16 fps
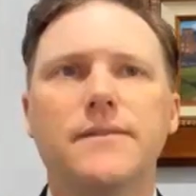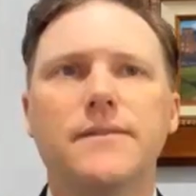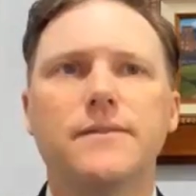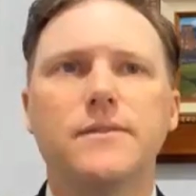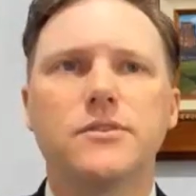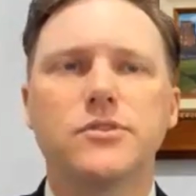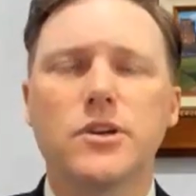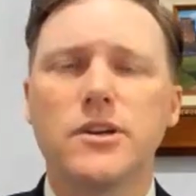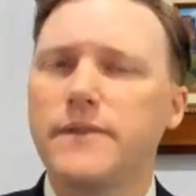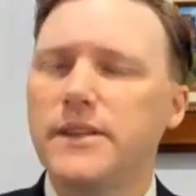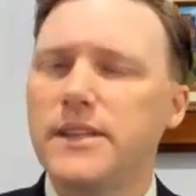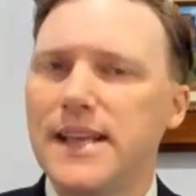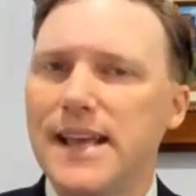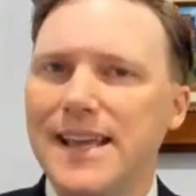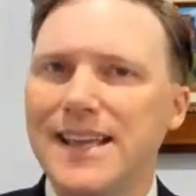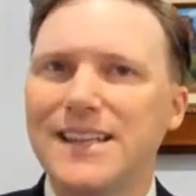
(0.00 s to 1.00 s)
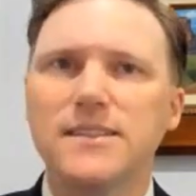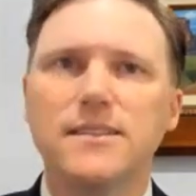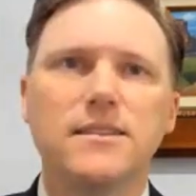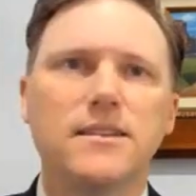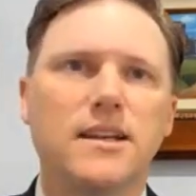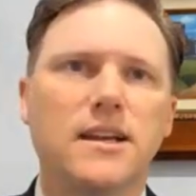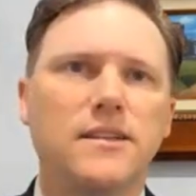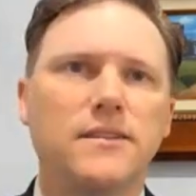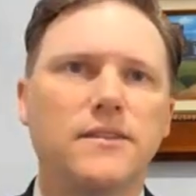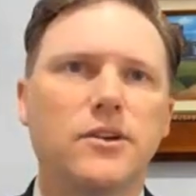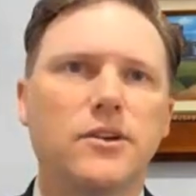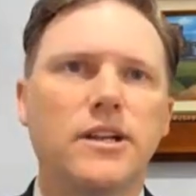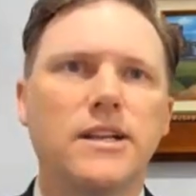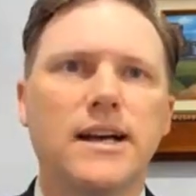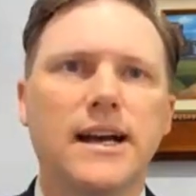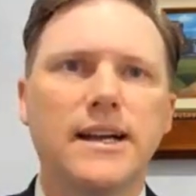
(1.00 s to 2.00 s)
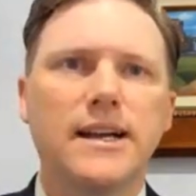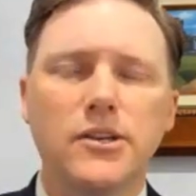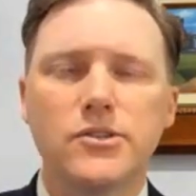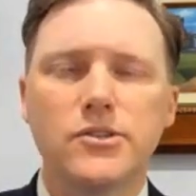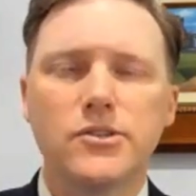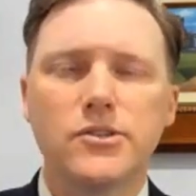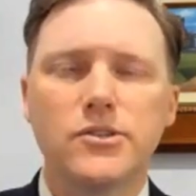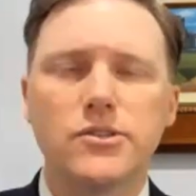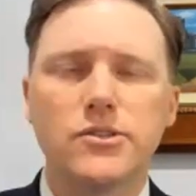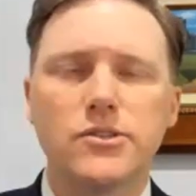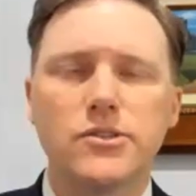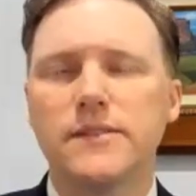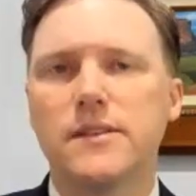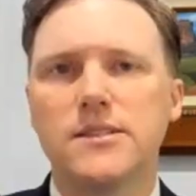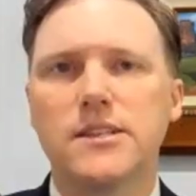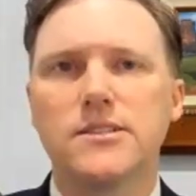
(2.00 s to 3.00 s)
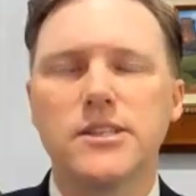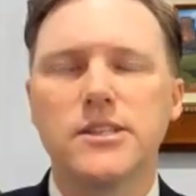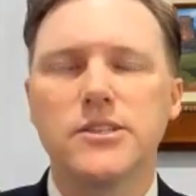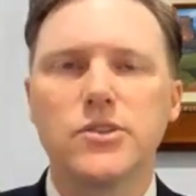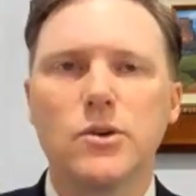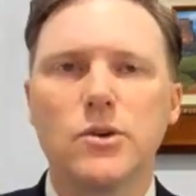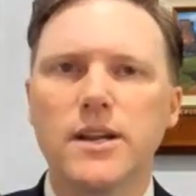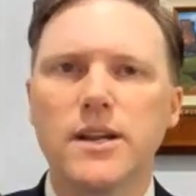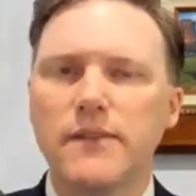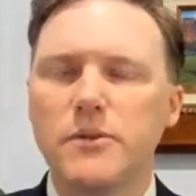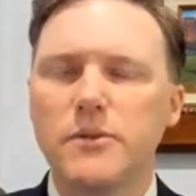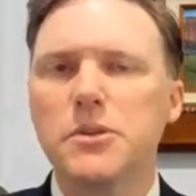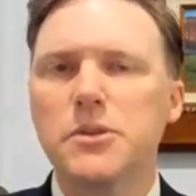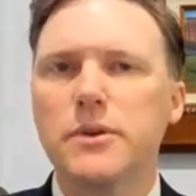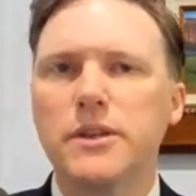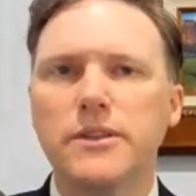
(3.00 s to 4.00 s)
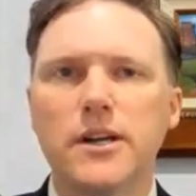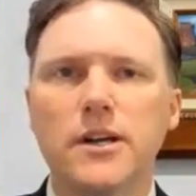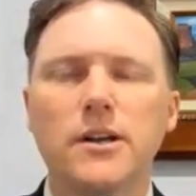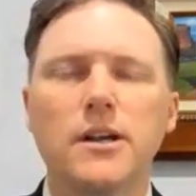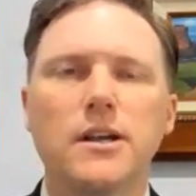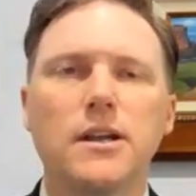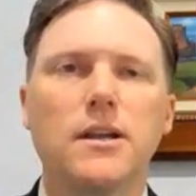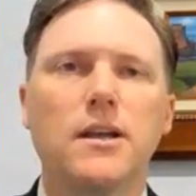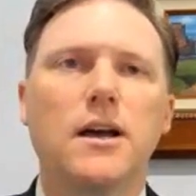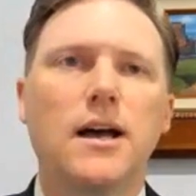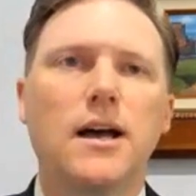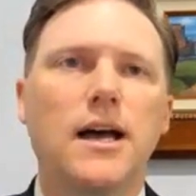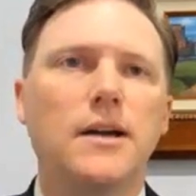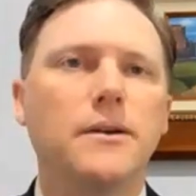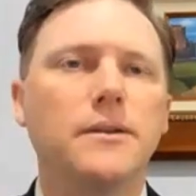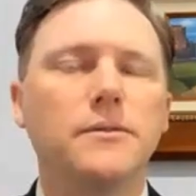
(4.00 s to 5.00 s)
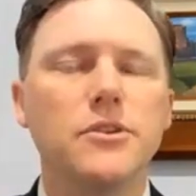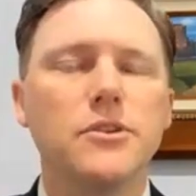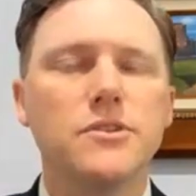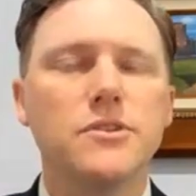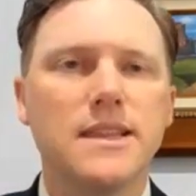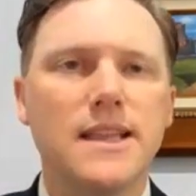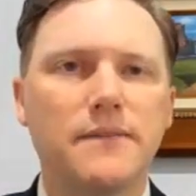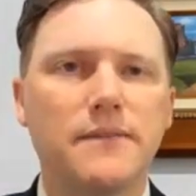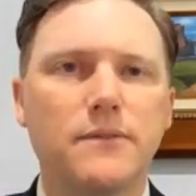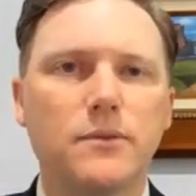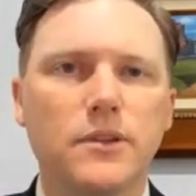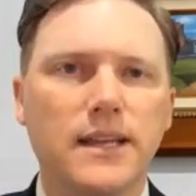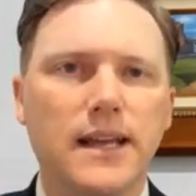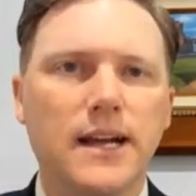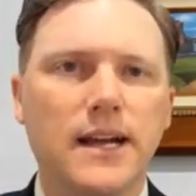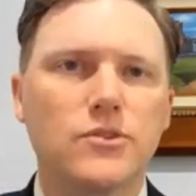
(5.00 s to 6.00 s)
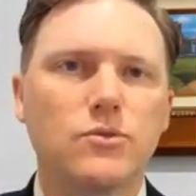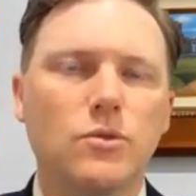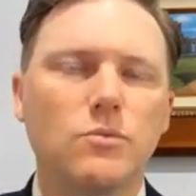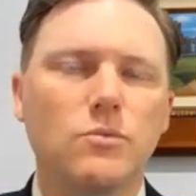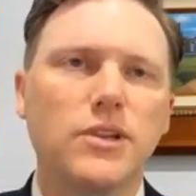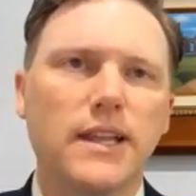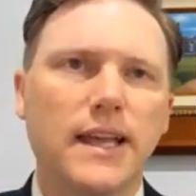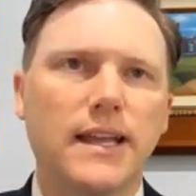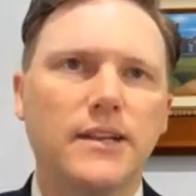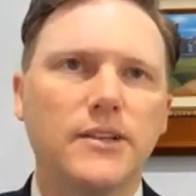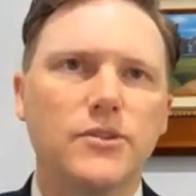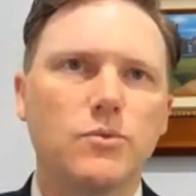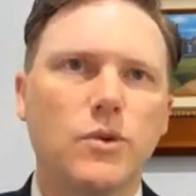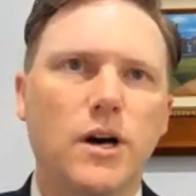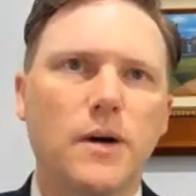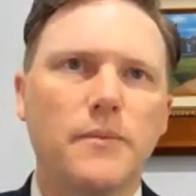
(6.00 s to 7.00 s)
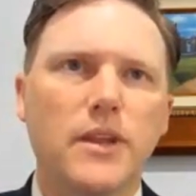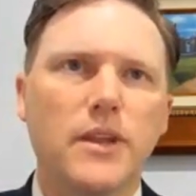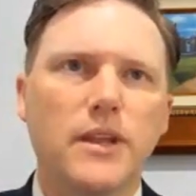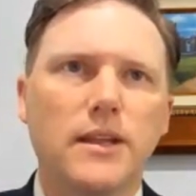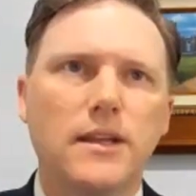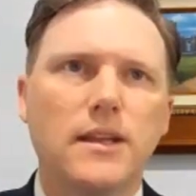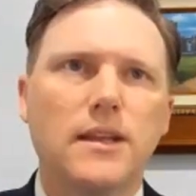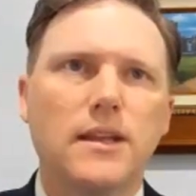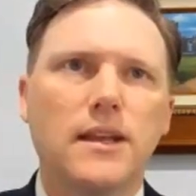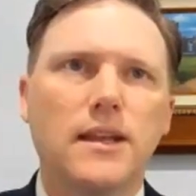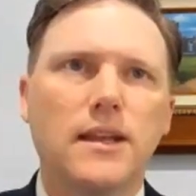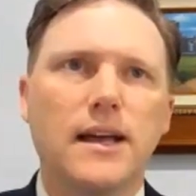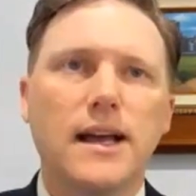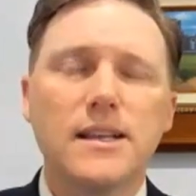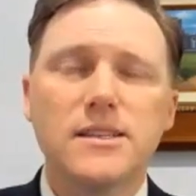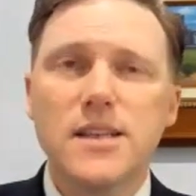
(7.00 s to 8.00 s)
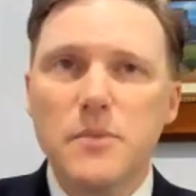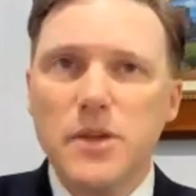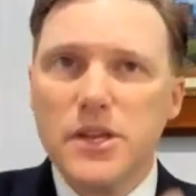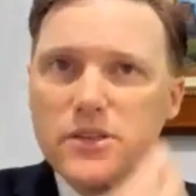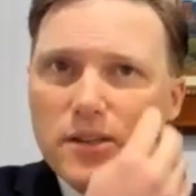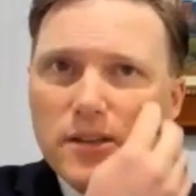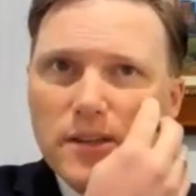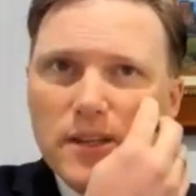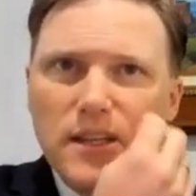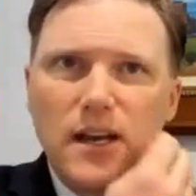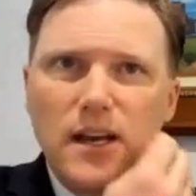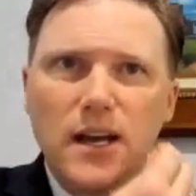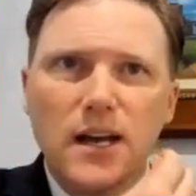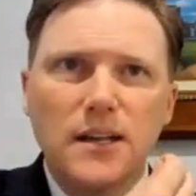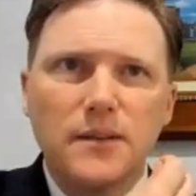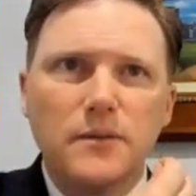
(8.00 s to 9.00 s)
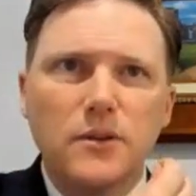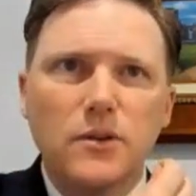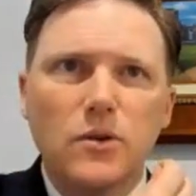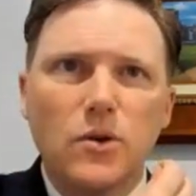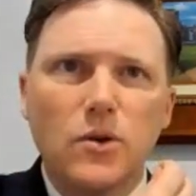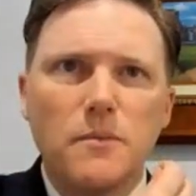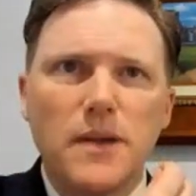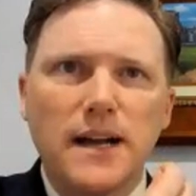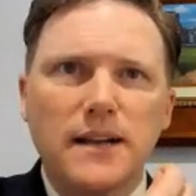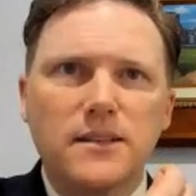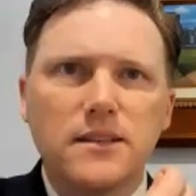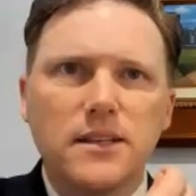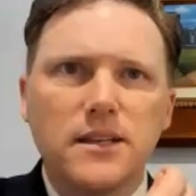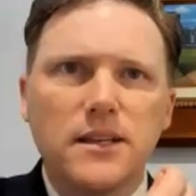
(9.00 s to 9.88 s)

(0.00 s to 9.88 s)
starting at 58 and $3,900 at 60. So we're kind of between there and using that for the actual plan as well. And as I mentioned, going back to